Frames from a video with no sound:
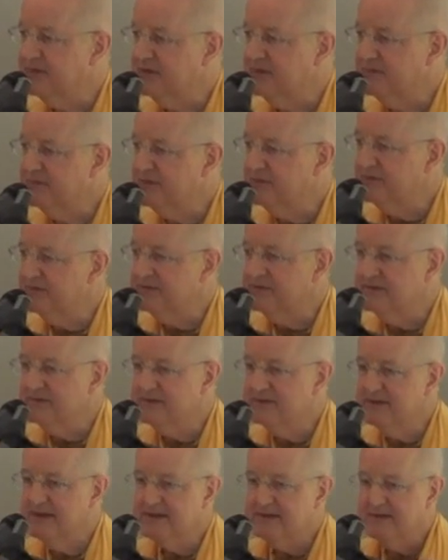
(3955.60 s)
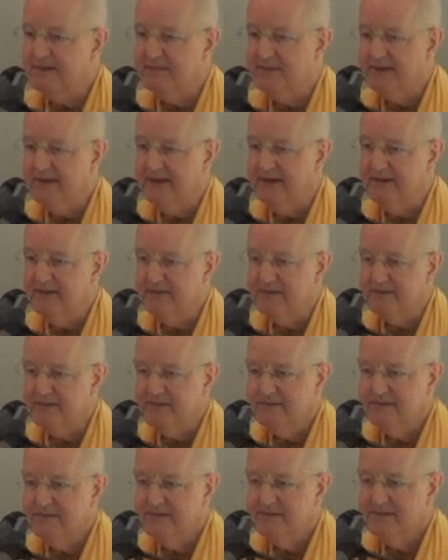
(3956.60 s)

for your emotions, not somebody else.